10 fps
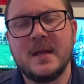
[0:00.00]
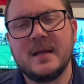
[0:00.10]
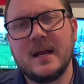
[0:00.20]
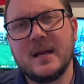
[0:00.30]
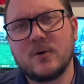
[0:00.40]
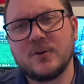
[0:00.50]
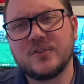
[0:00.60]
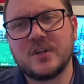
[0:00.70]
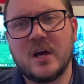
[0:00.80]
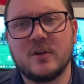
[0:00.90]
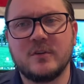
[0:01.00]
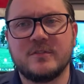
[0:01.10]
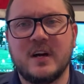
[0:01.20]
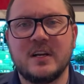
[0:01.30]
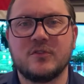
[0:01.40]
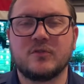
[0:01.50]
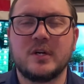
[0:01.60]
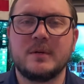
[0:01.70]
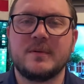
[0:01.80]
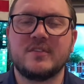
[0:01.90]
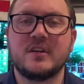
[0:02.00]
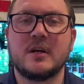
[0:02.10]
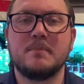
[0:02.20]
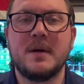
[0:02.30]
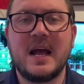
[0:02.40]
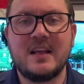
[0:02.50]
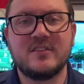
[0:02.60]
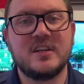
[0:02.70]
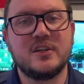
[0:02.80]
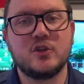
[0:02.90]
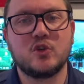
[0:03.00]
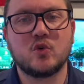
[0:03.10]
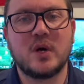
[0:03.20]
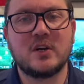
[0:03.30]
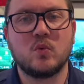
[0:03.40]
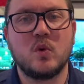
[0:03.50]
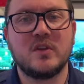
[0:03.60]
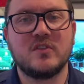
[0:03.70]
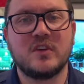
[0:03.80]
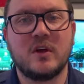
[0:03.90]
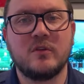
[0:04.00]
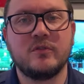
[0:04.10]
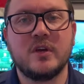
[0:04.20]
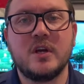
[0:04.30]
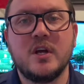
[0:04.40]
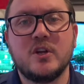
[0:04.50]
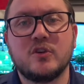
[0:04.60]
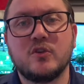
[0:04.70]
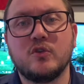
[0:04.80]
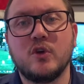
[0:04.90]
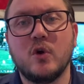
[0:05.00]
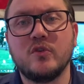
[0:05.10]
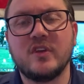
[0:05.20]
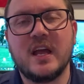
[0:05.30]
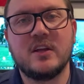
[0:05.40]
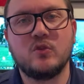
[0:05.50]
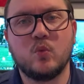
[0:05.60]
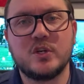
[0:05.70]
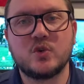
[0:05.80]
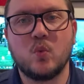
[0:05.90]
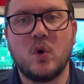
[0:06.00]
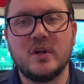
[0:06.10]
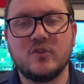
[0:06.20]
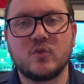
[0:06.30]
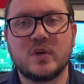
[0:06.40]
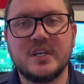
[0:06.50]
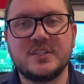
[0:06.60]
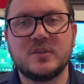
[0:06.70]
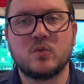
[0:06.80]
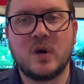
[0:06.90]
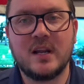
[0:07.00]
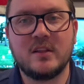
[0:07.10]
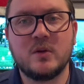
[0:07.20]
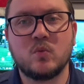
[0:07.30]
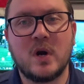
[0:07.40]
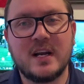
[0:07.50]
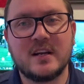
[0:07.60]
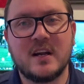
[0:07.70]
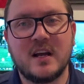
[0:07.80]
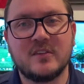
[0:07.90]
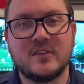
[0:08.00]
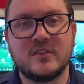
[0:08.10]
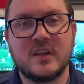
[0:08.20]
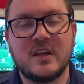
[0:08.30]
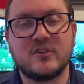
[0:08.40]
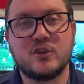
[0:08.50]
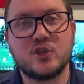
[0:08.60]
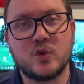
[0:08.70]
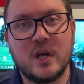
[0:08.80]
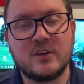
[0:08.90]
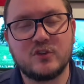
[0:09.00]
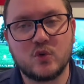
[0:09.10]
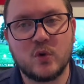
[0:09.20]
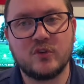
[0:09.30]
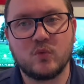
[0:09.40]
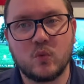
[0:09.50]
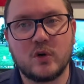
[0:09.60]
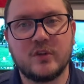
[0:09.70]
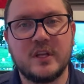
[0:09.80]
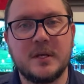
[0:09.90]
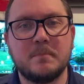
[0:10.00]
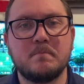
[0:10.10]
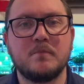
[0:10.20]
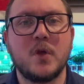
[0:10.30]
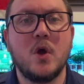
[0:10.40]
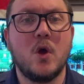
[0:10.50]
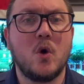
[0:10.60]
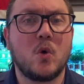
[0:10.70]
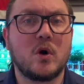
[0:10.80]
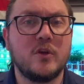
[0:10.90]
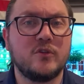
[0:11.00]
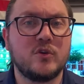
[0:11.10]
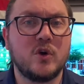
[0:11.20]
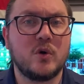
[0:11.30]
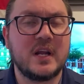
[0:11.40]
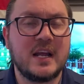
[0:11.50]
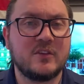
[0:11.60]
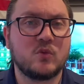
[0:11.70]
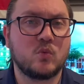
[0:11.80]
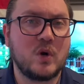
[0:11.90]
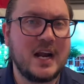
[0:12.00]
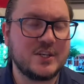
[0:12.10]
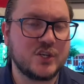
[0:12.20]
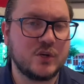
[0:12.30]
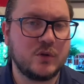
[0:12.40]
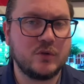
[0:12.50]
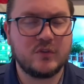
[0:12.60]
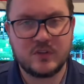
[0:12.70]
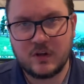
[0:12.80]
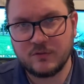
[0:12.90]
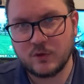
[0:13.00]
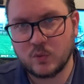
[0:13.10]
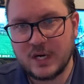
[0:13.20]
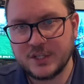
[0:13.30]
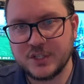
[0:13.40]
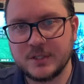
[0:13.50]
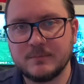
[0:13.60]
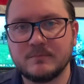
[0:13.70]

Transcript: Aristotle defines freedom as the capacity to direct oneself to those ends which one's reason rightly recognizes as choice-worthy, or also known as rational self-direction.